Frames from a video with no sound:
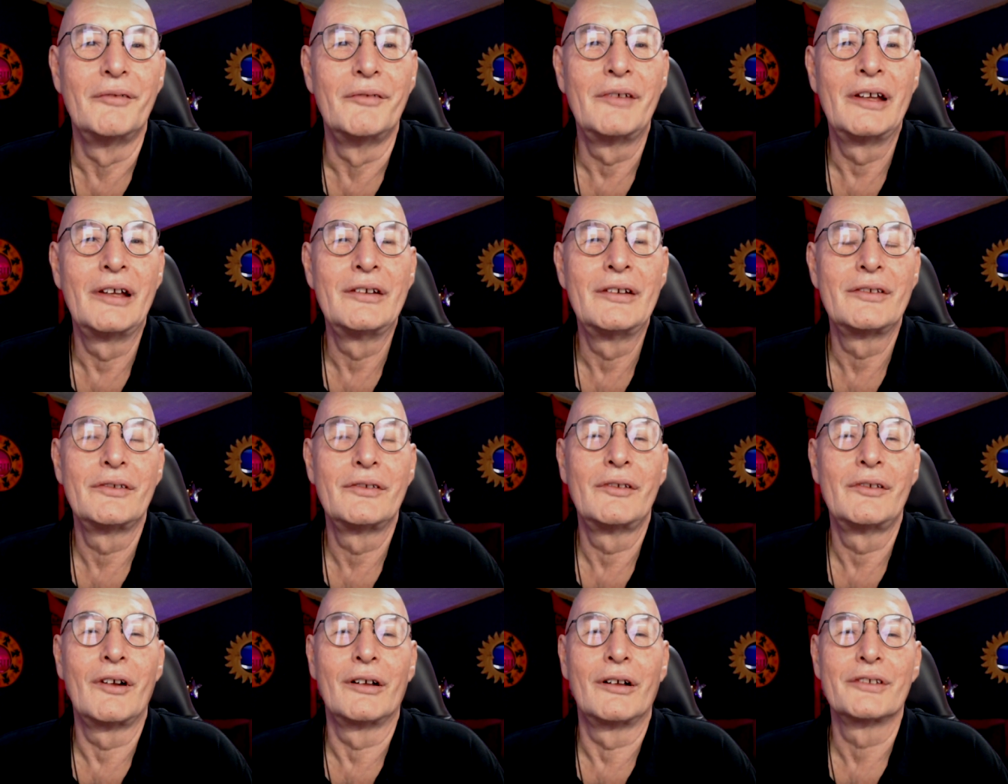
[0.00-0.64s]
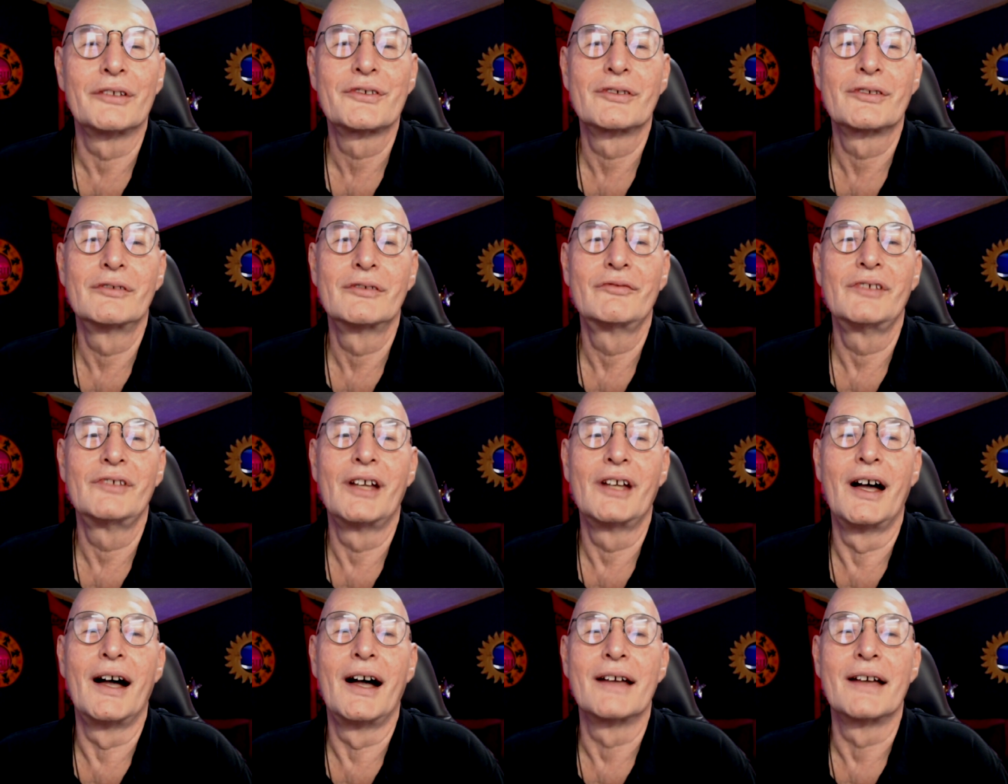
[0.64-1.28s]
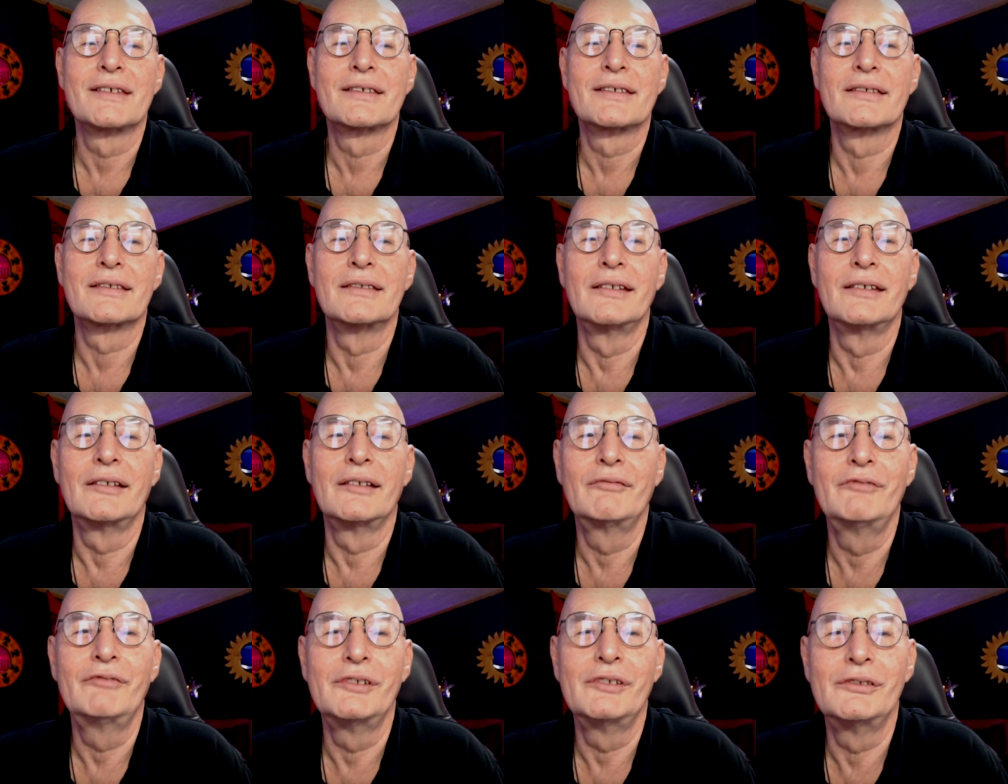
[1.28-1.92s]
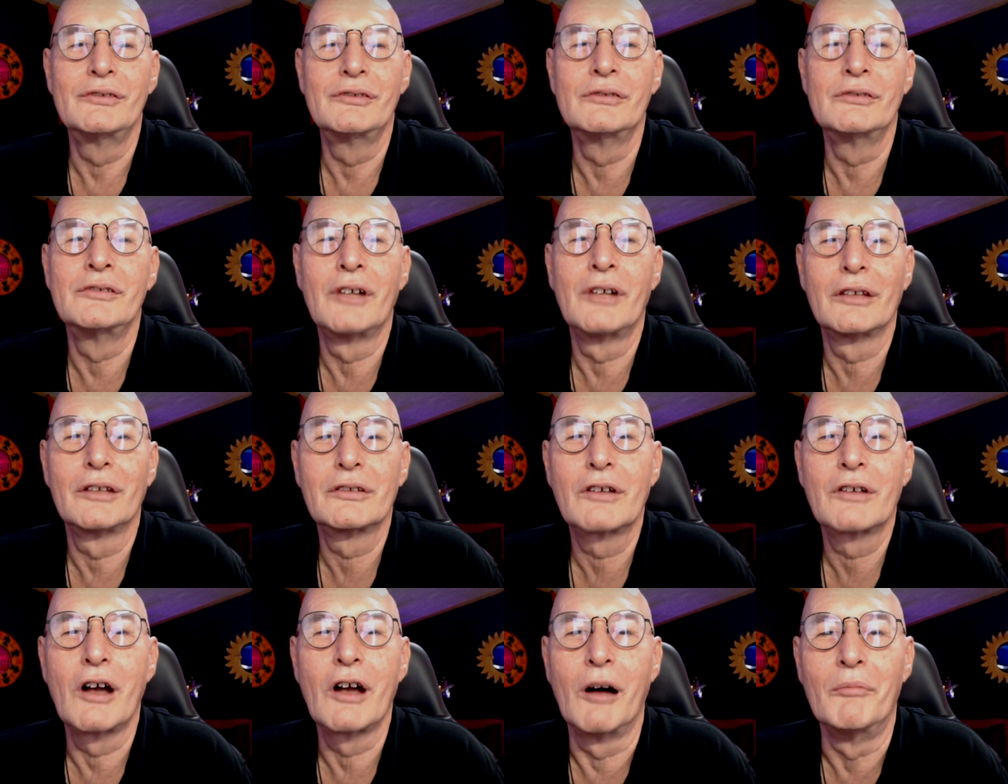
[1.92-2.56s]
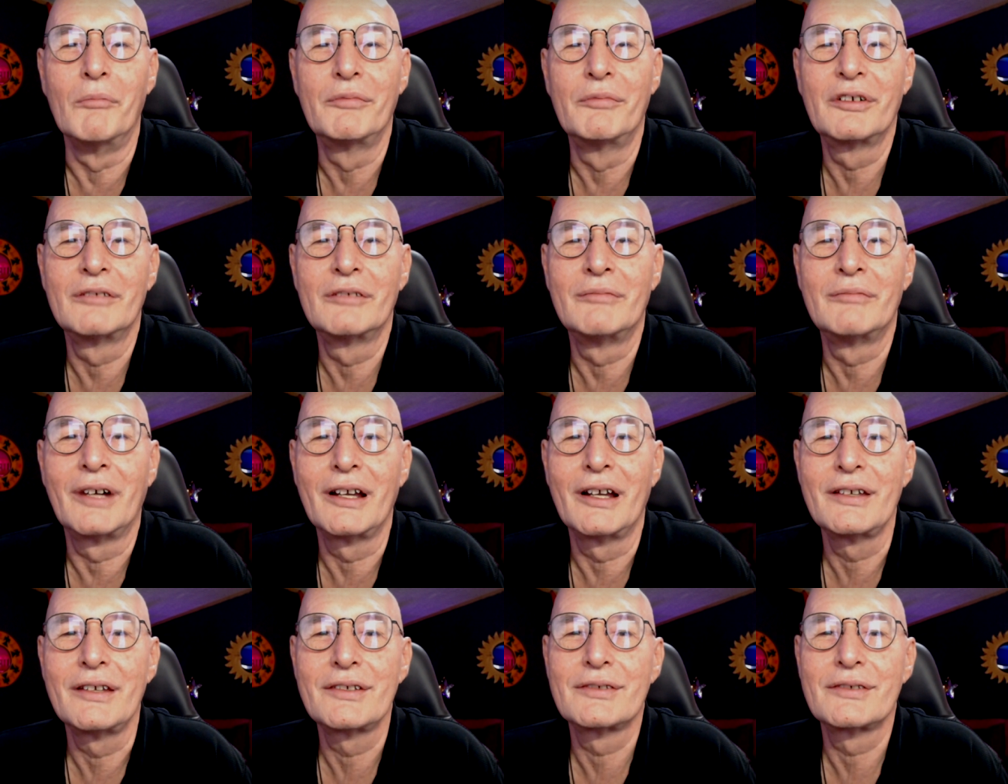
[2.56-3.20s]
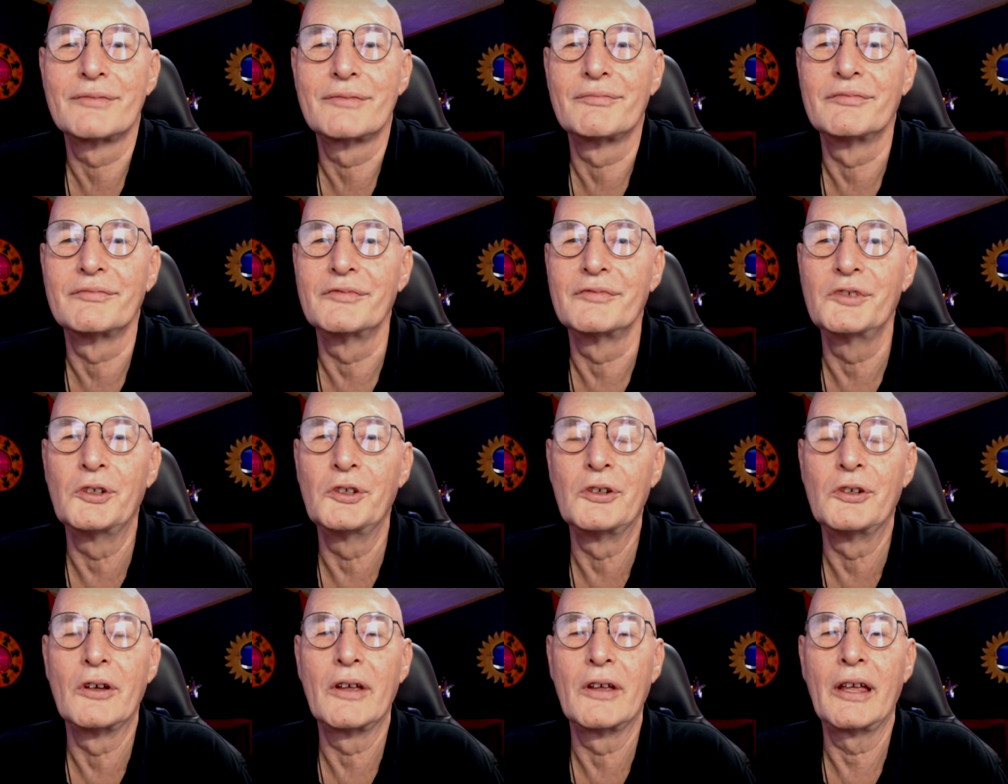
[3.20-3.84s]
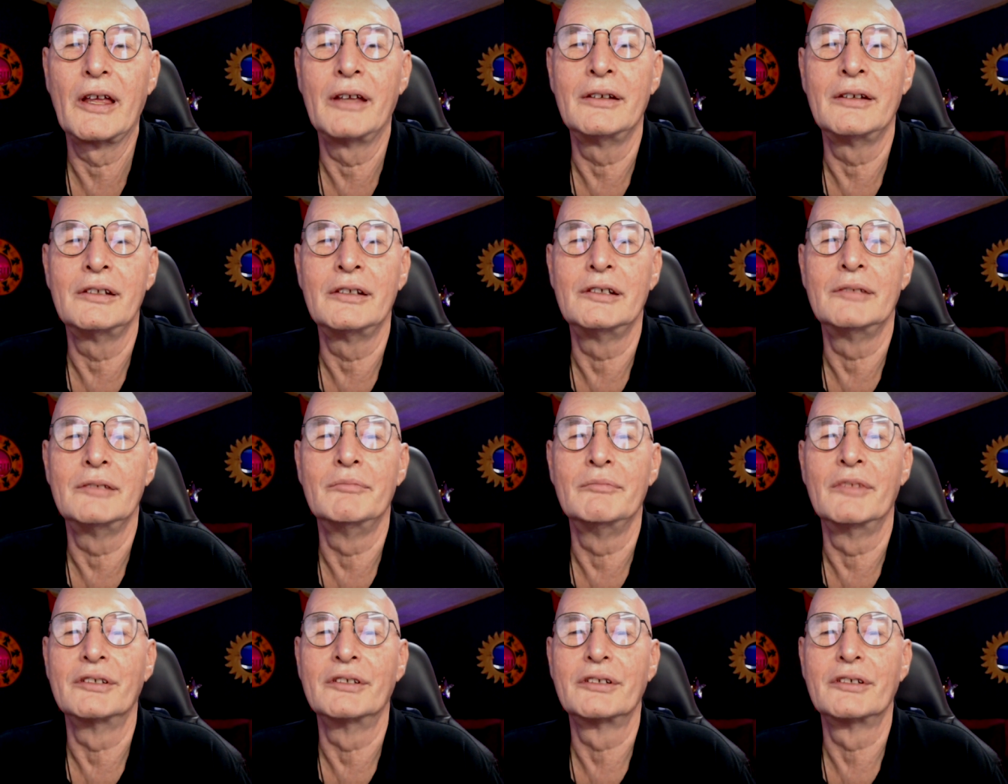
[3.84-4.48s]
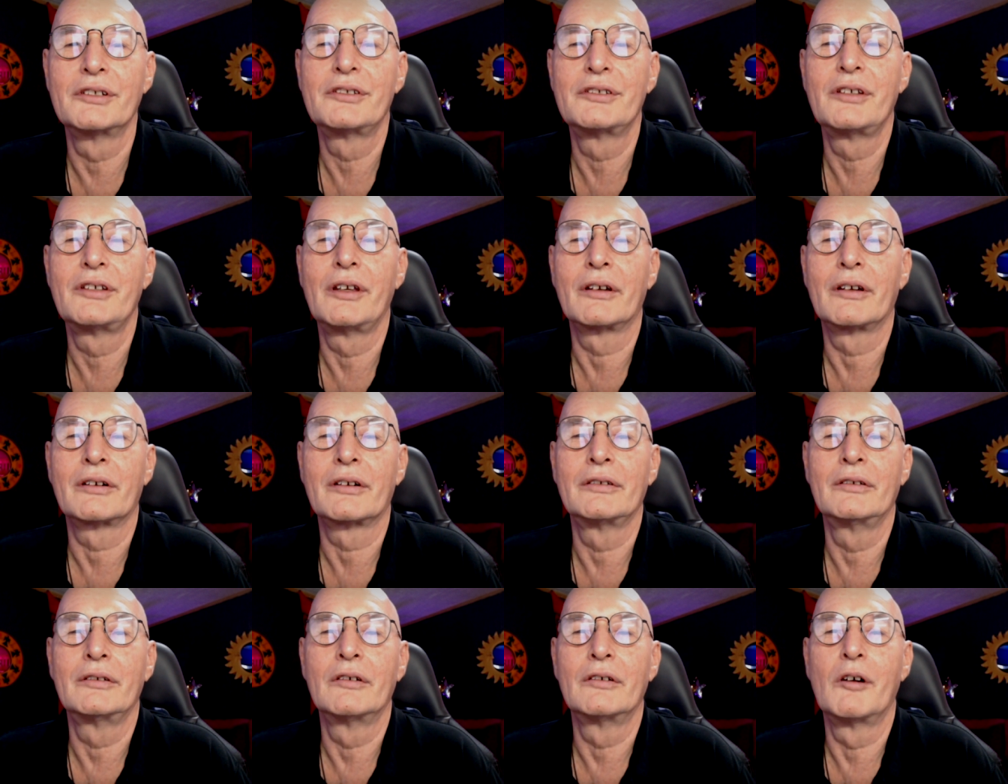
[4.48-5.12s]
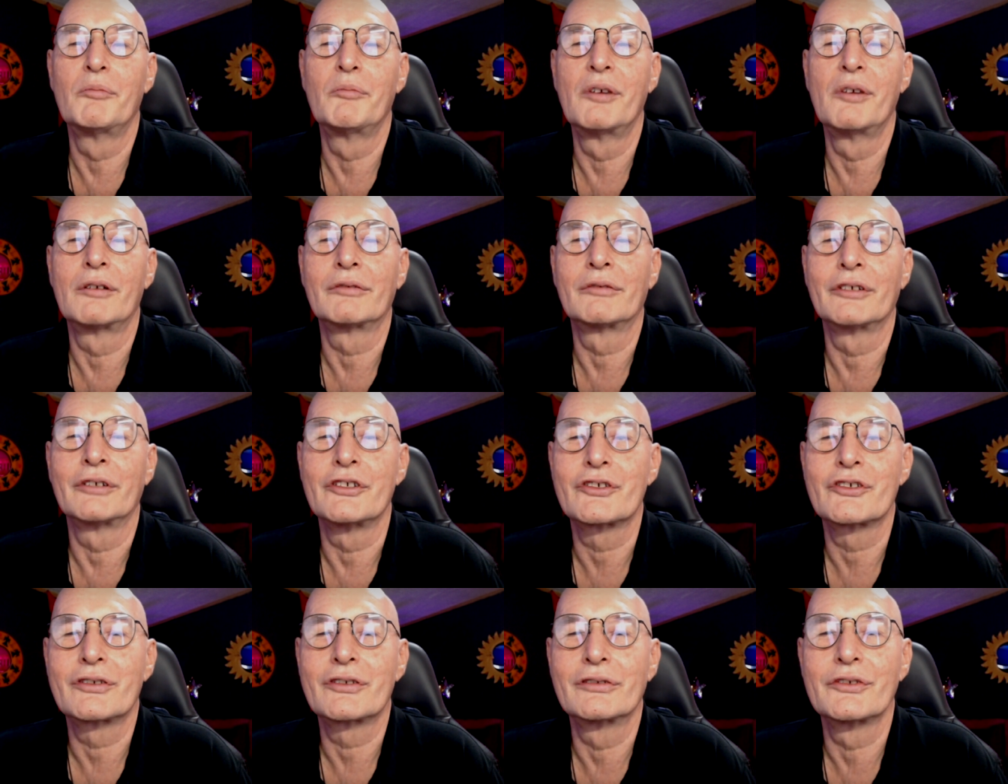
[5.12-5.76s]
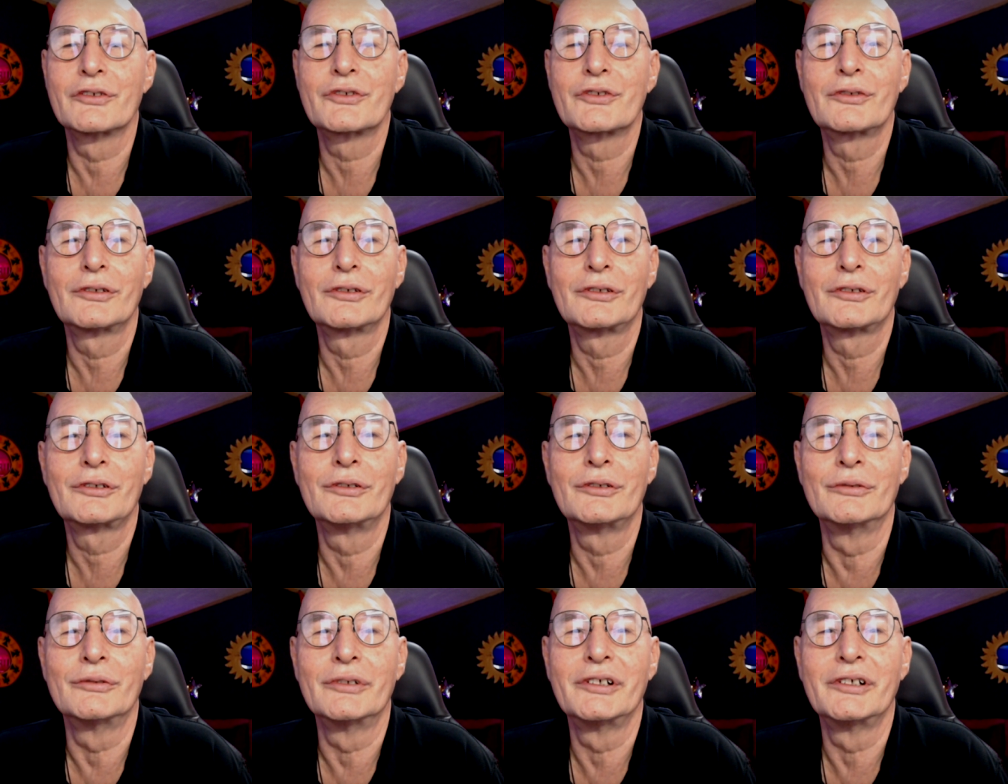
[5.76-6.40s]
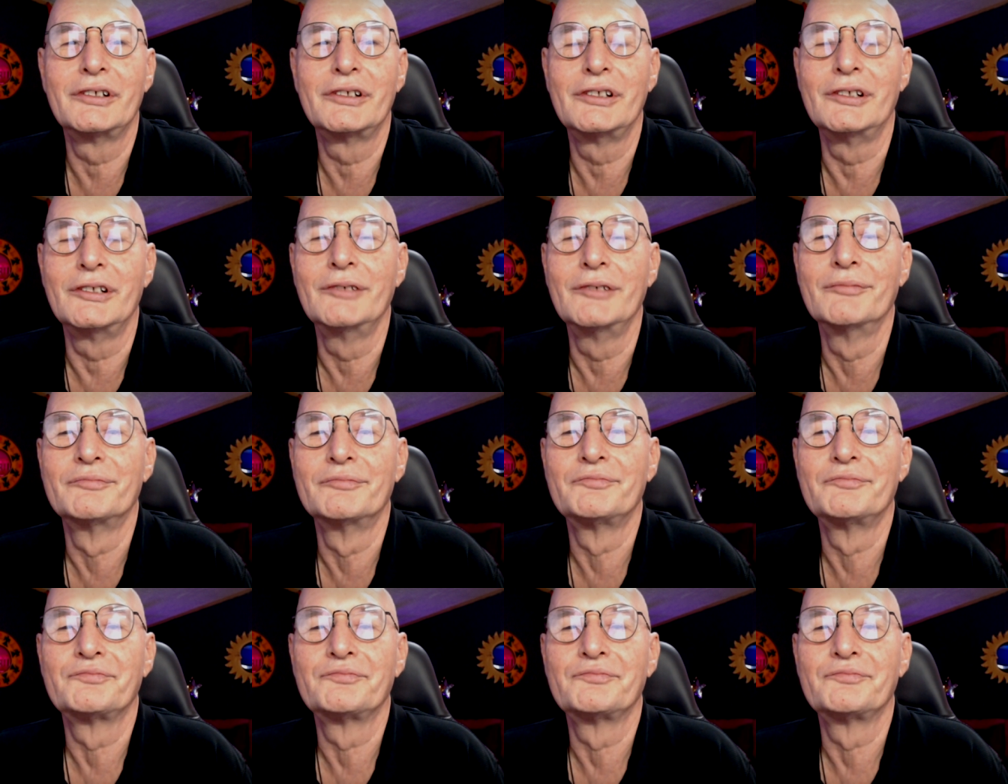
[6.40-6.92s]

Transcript: And also we ask that we do not compromise, you know, any military operational security.